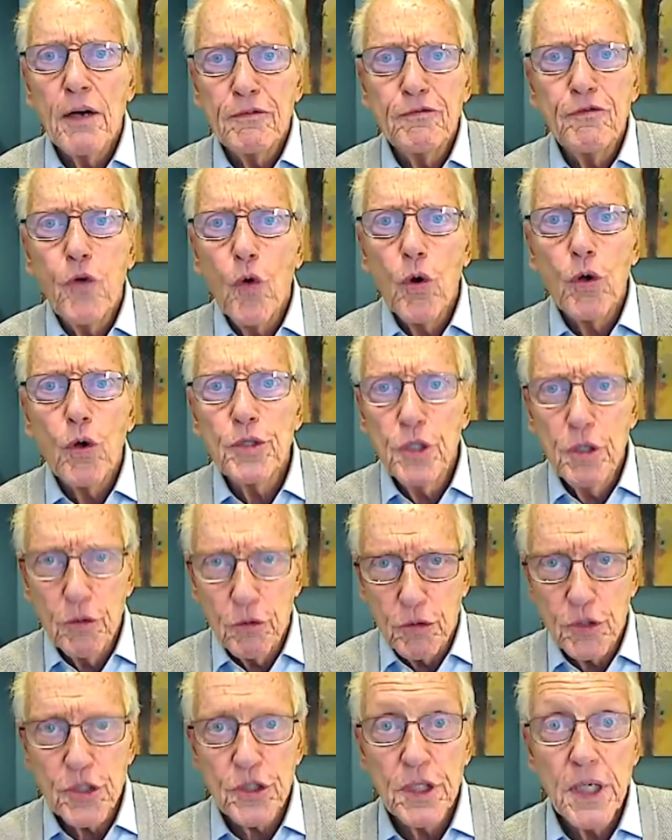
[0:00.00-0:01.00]
for
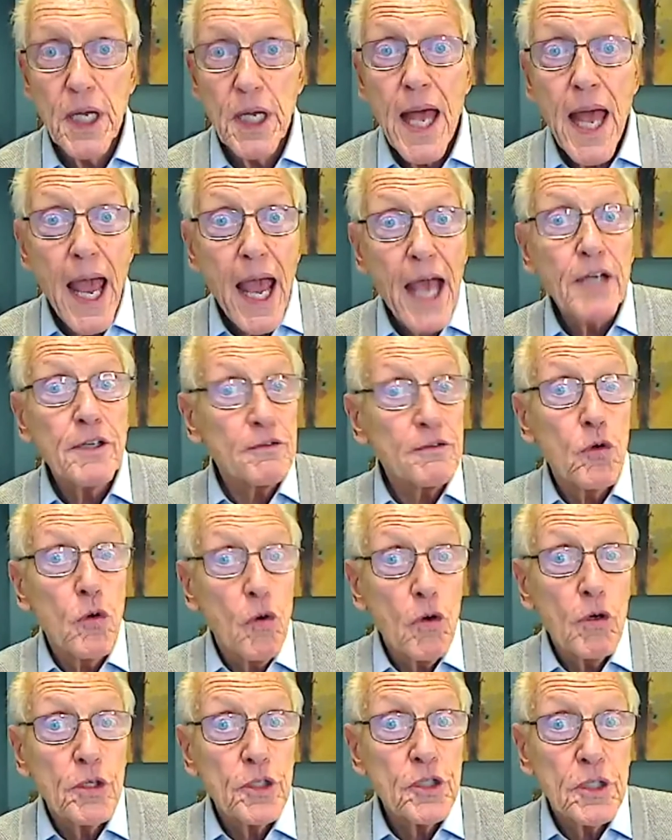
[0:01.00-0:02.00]
use. And of
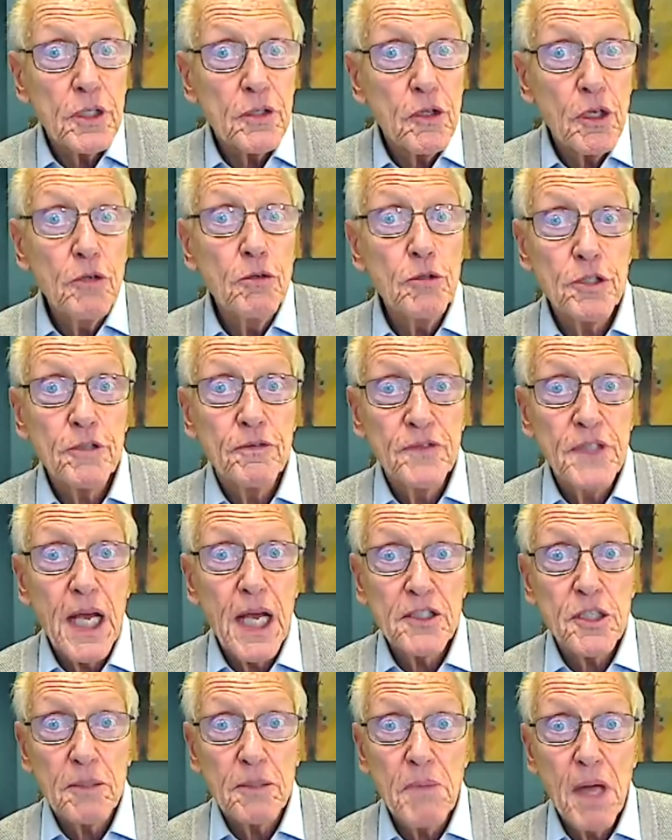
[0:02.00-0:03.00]
course, the use of
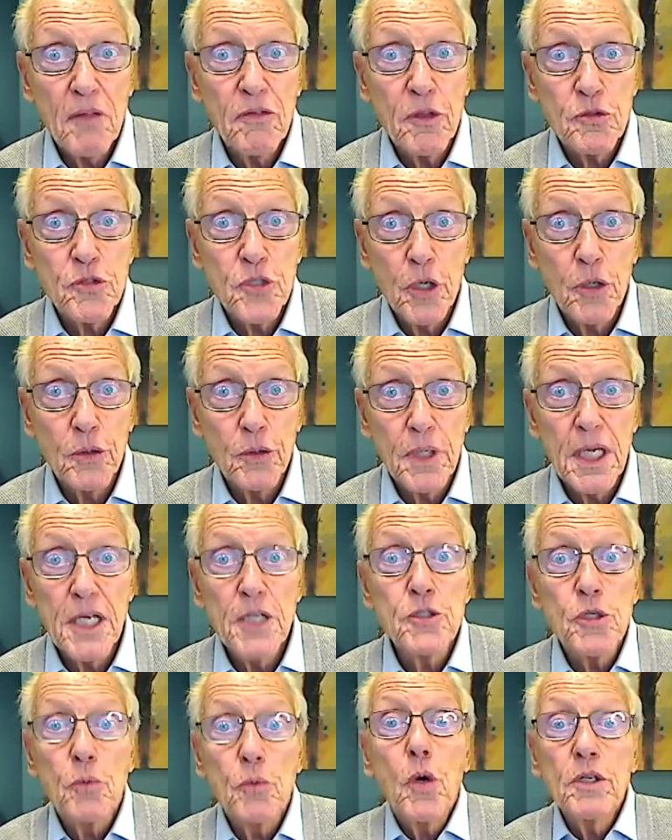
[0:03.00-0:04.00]
dexamethasone
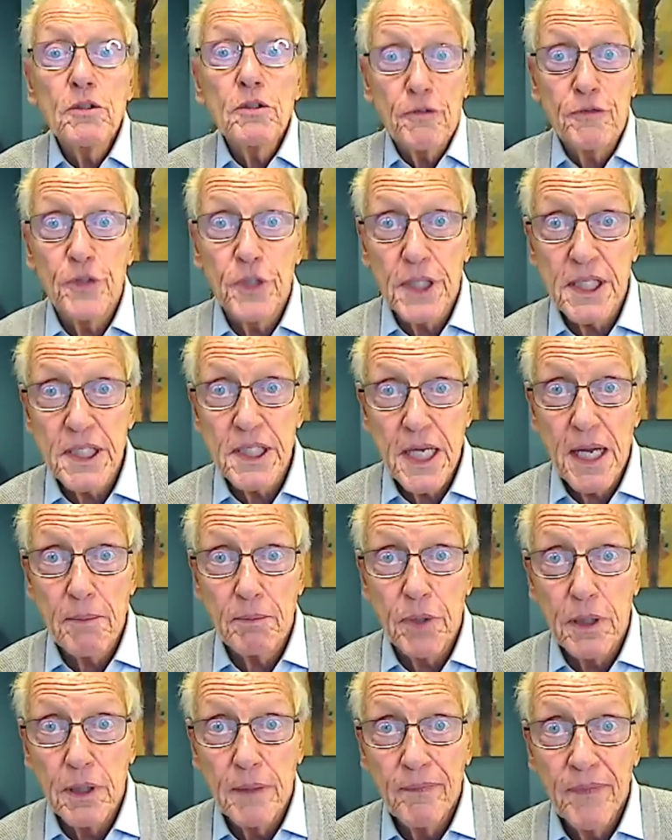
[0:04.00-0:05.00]
is a wonderful example.